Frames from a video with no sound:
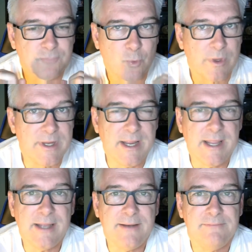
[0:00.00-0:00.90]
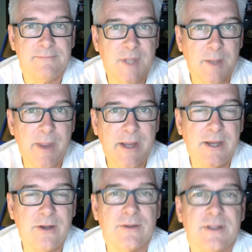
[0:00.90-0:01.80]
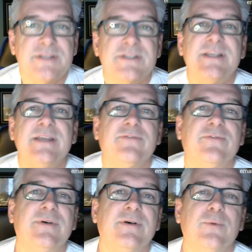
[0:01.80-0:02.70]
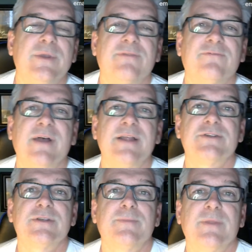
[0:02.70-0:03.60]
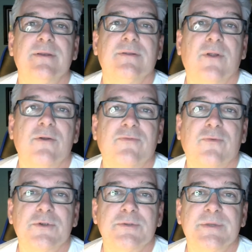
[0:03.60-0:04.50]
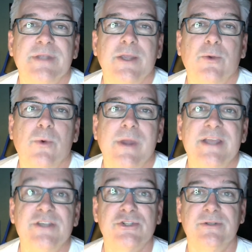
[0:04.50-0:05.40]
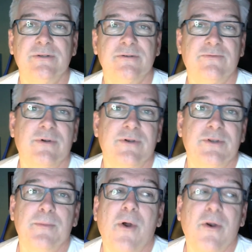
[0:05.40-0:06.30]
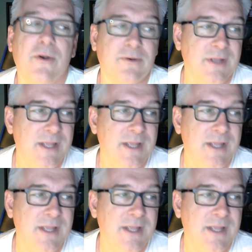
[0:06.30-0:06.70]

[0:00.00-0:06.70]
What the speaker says: Read ahead, come back here, and let's see if we can find something law enforcement takeaway-ish for tomorrow.